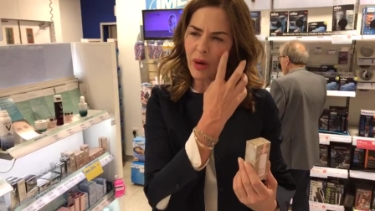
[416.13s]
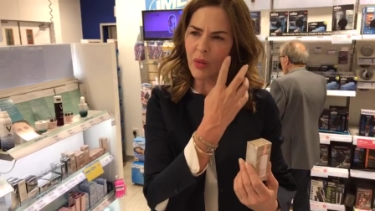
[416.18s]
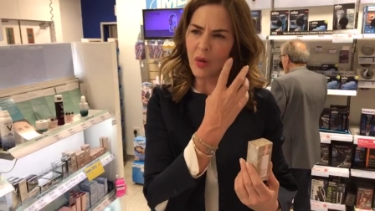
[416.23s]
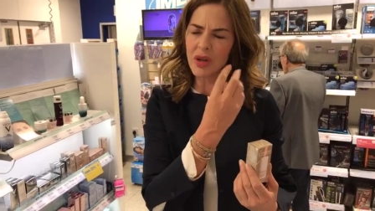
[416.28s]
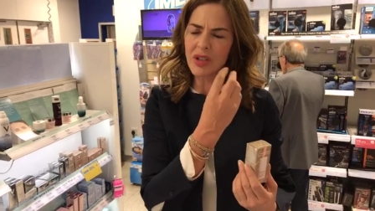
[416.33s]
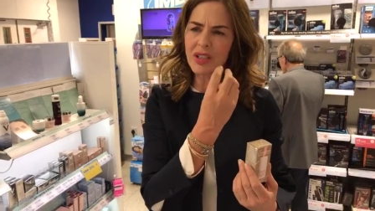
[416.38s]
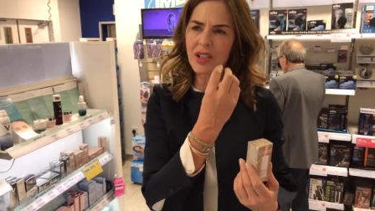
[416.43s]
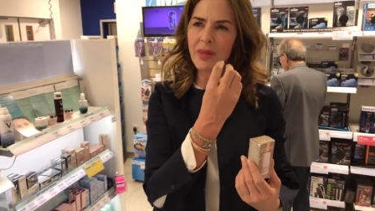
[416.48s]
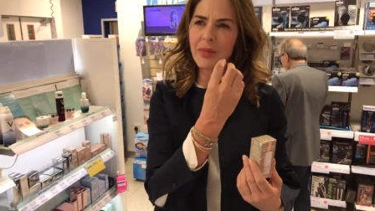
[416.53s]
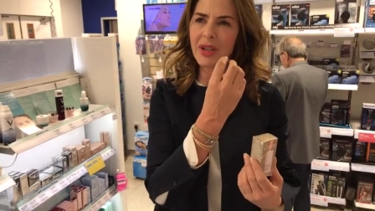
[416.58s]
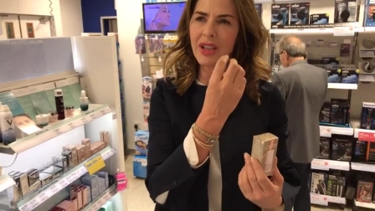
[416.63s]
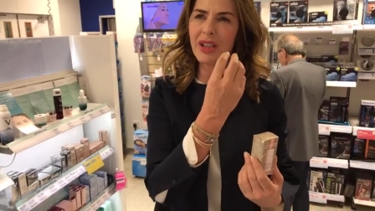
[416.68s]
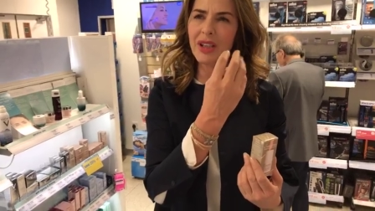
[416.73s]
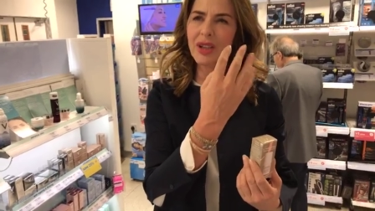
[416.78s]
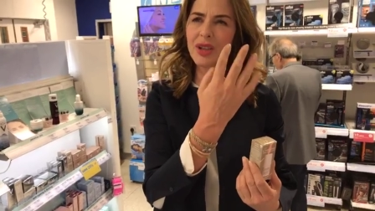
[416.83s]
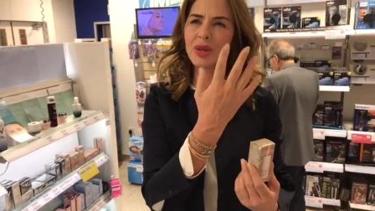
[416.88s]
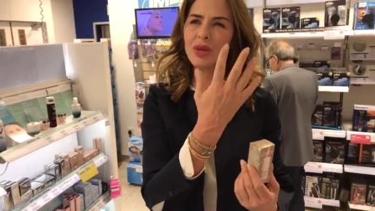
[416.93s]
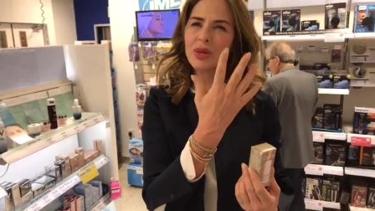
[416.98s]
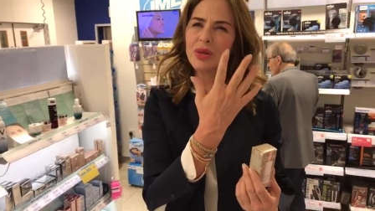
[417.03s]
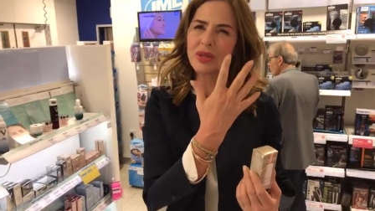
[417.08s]
I want something that
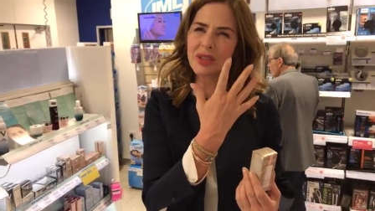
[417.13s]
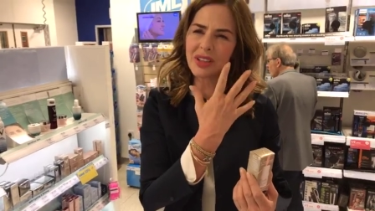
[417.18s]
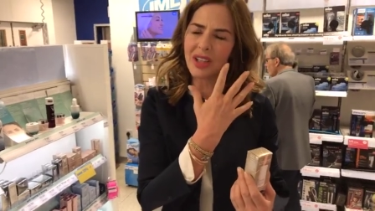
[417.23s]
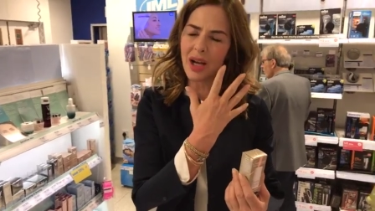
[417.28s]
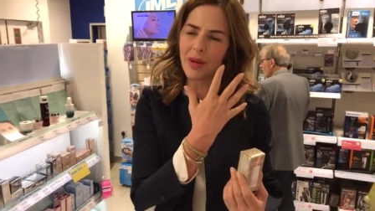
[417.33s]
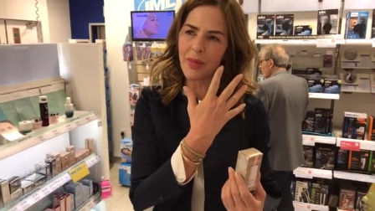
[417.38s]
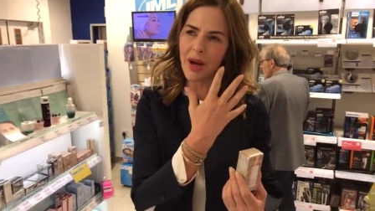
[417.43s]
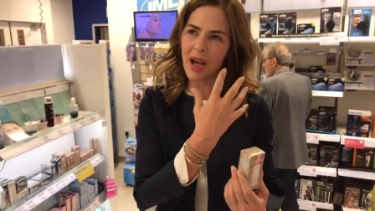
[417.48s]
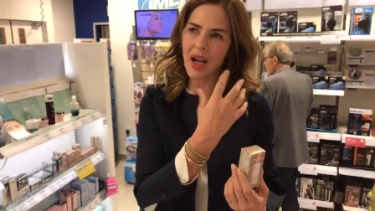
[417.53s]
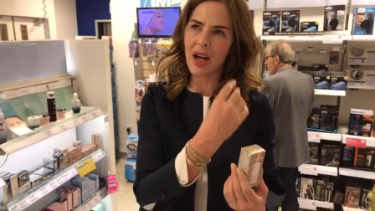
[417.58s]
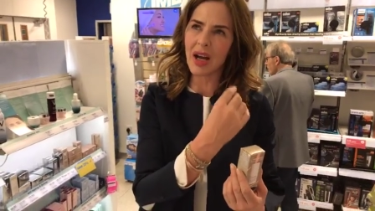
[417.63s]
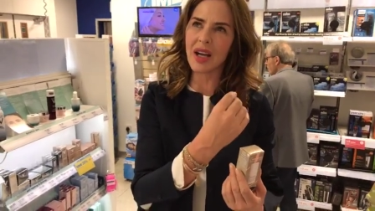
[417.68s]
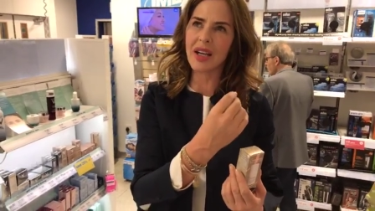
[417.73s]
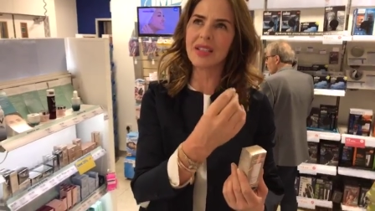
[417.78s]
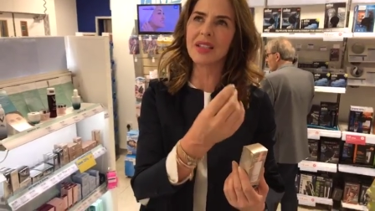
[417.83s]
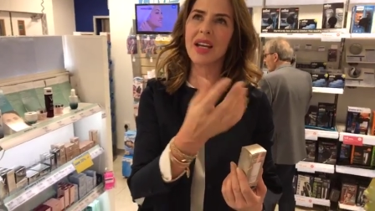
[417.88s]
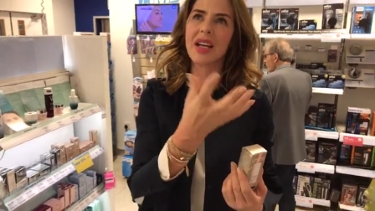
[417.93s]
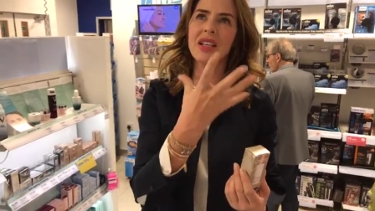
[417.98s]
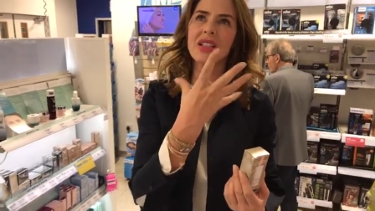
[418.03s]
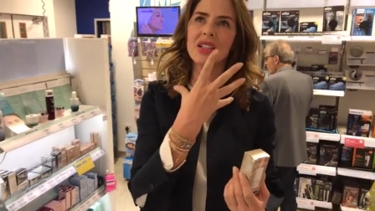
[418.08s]
cools down my eye,
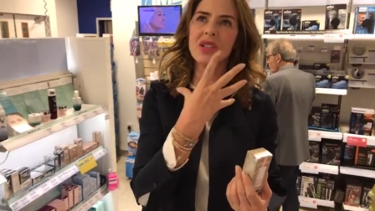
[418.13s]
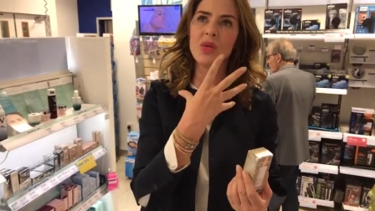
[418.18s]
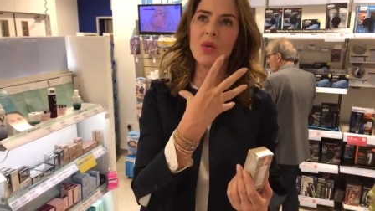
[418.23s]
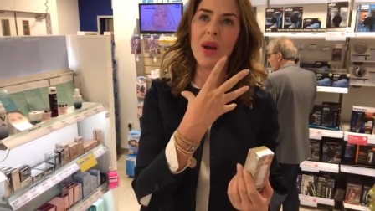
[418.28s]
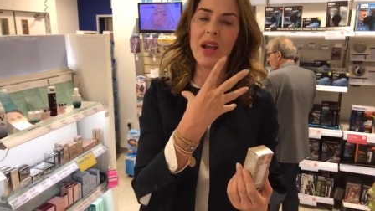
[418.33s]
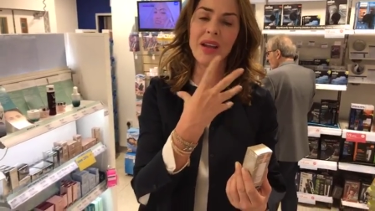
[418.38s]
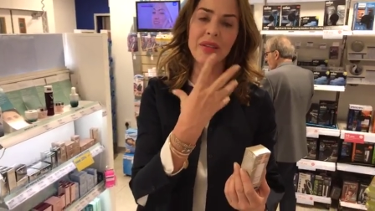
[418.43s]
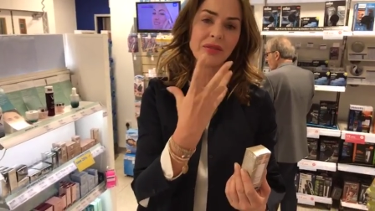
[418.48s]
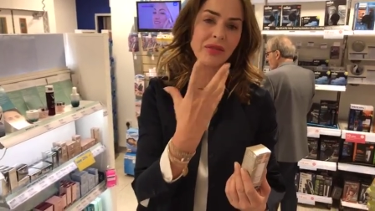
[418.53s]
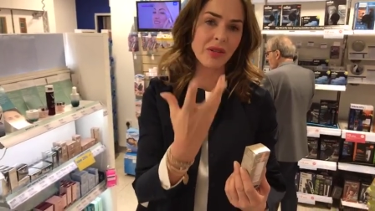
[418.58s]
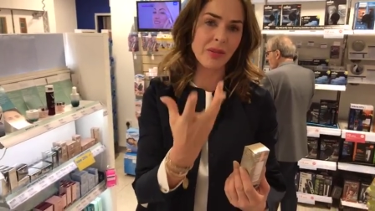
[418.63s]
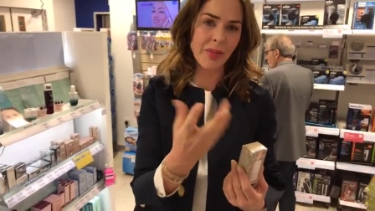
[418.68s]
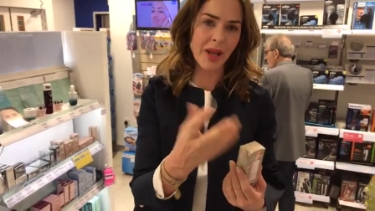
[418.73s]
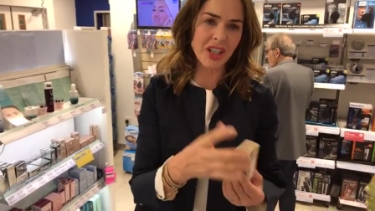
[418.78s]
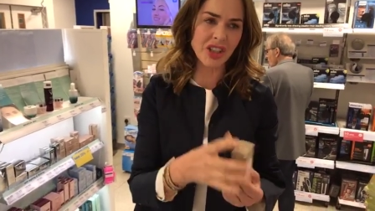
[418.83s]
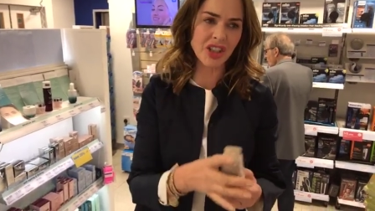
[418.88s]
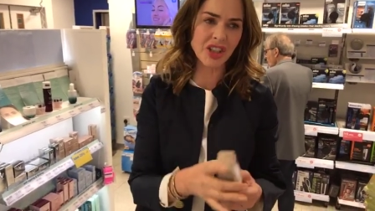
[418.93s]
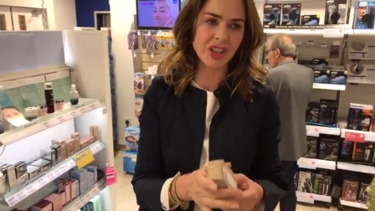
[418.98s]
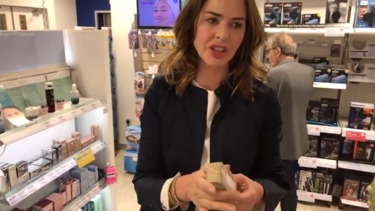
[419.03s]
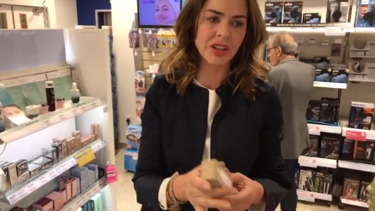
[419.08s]
takes away
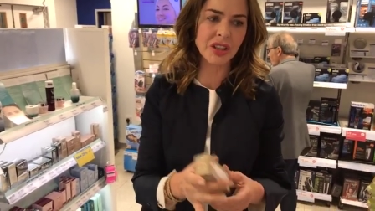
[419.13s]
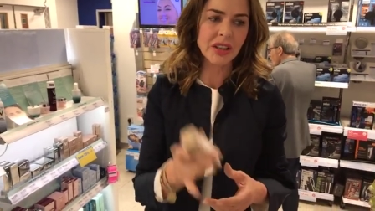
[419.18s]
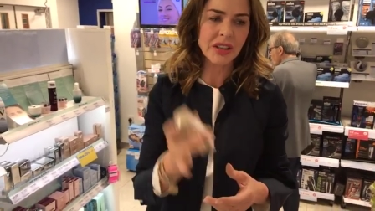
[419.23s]
inflammation.